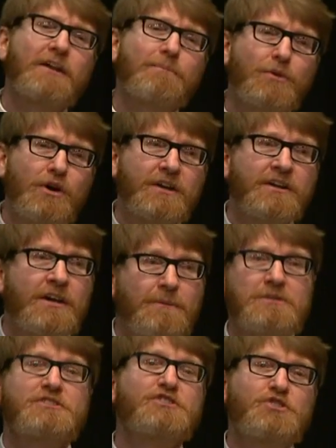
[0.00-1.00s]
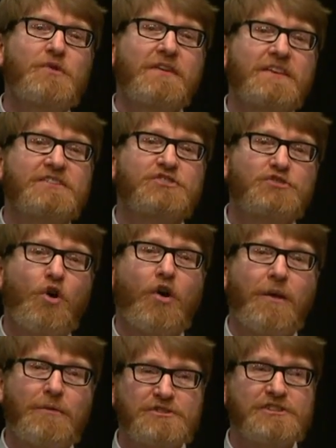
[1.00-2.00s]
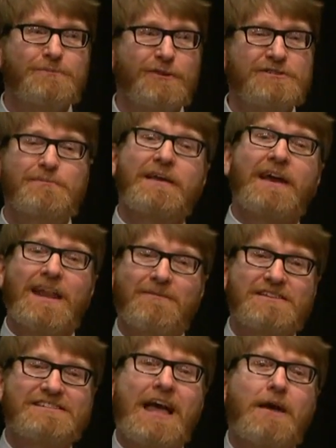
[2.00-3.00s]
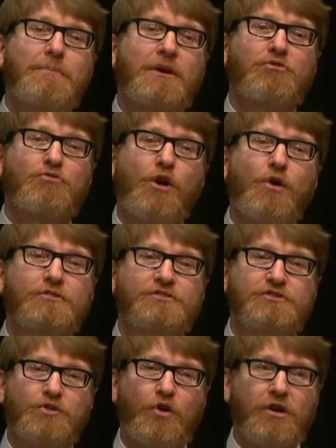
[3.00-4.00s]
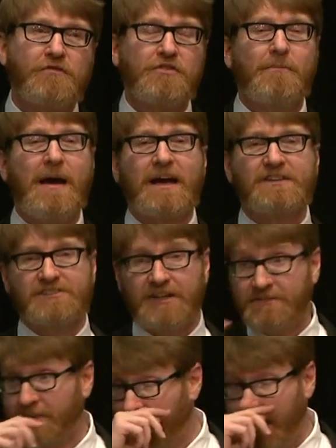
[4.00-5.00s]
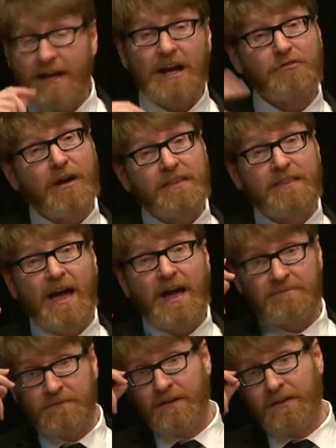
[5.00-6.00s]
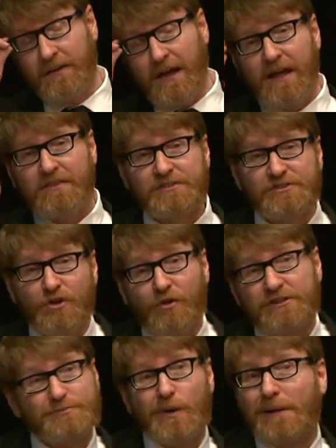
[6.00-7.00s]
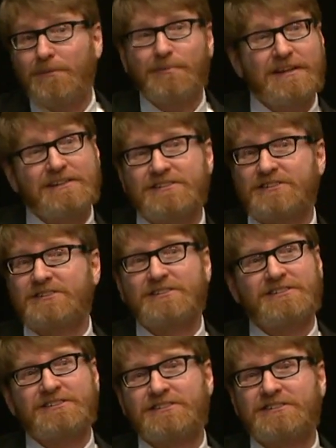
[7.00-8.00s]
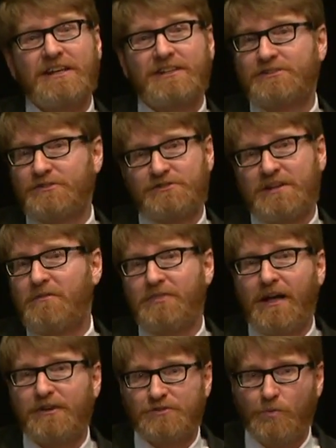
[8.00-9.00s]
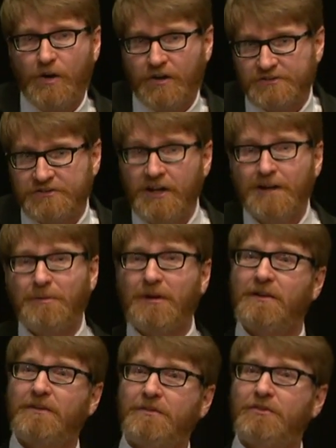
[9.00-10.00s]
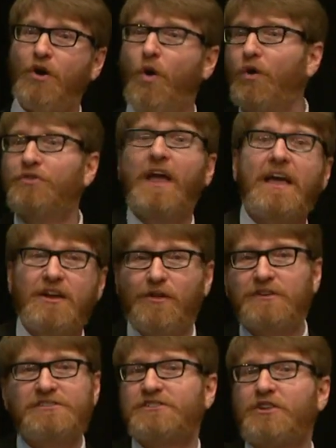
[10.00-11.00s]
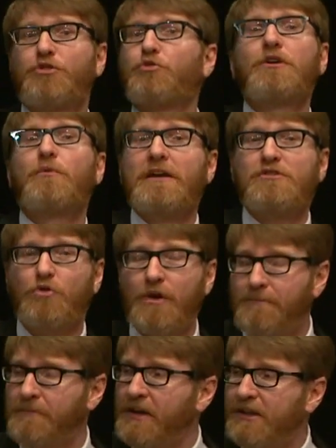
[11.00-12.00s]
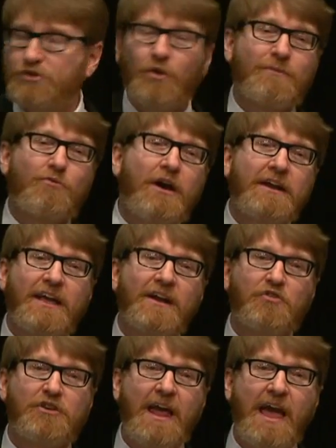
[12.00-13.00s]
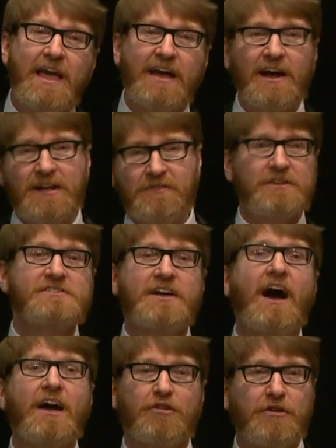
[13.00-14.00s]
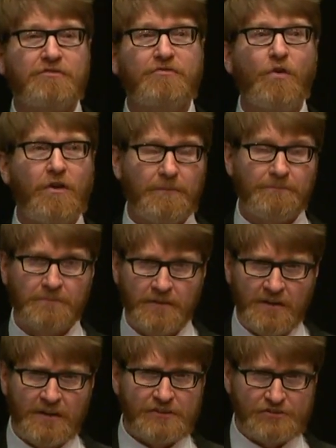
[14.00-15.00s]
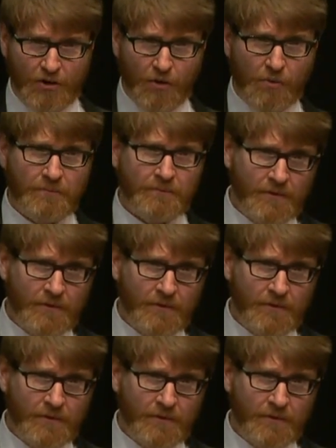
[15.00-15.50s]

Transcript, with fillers: a book, but just doing this story, which is supposed to be kind of this epic road story for the magazine. And I write that, and the story's probably six or seven thousand words. But the whole day, you know, this is a three-week trip, so I'm writing every day, kind of in a diary form. So